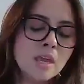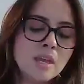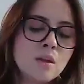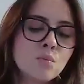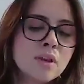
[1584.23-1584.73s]

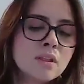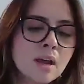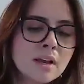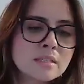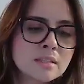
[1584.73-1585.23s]
he
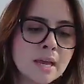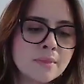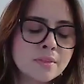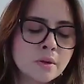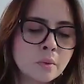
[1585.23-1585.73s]
realized
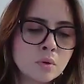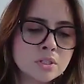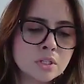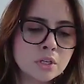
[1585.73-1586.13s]
that there was a